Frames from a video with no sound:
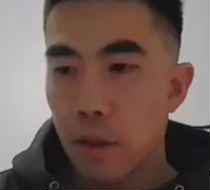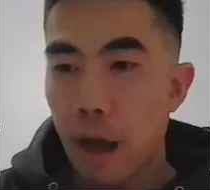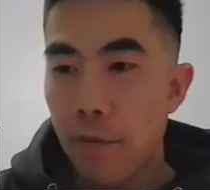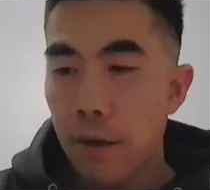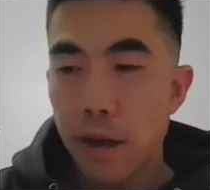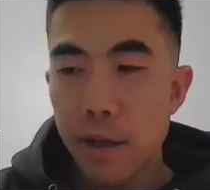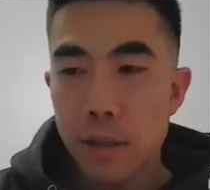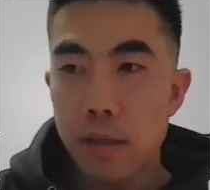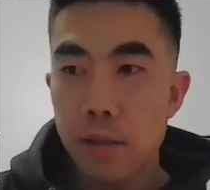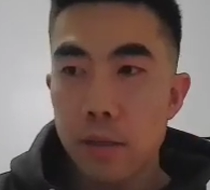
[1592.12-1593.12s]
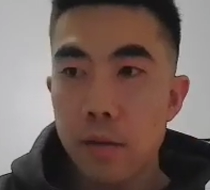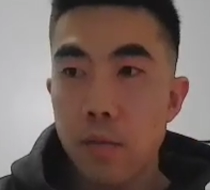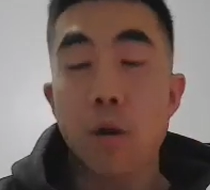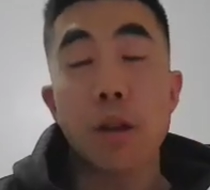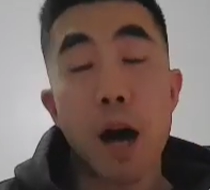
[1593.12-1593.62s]
I guess,
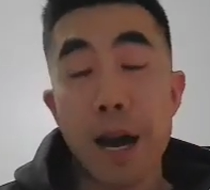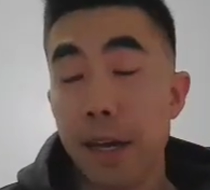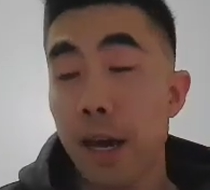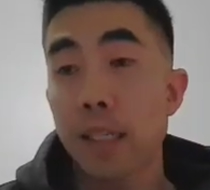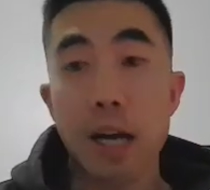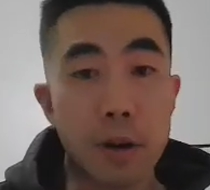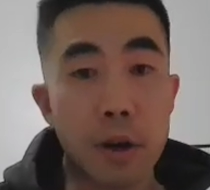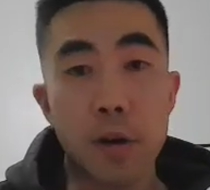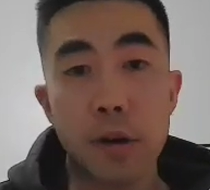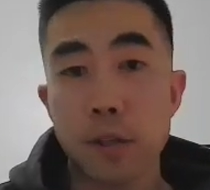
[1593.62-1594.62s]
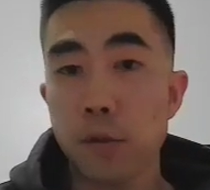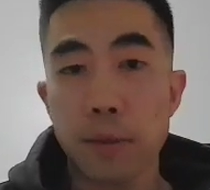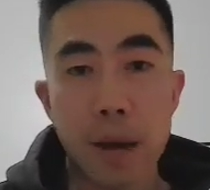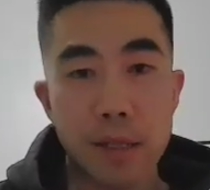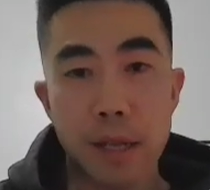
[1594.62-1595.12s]
well, not I guess, I know it's all
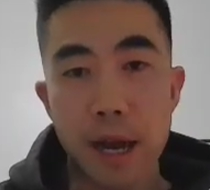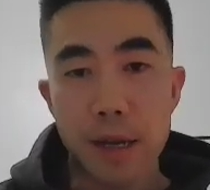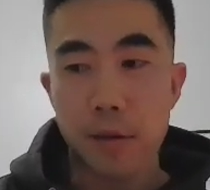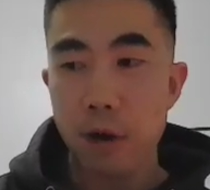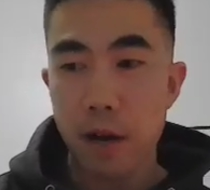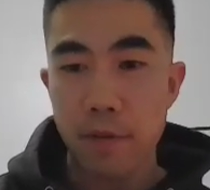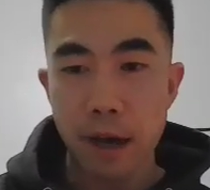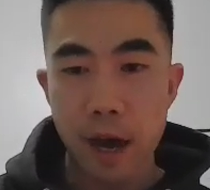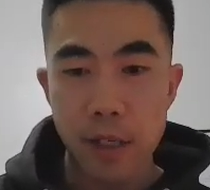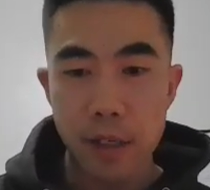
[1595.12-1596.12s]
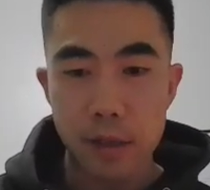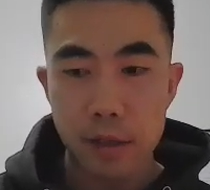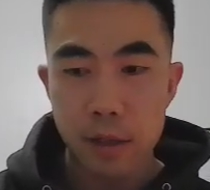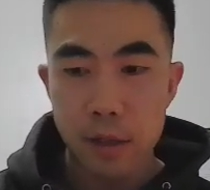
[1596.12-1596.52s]
about delayed gratification.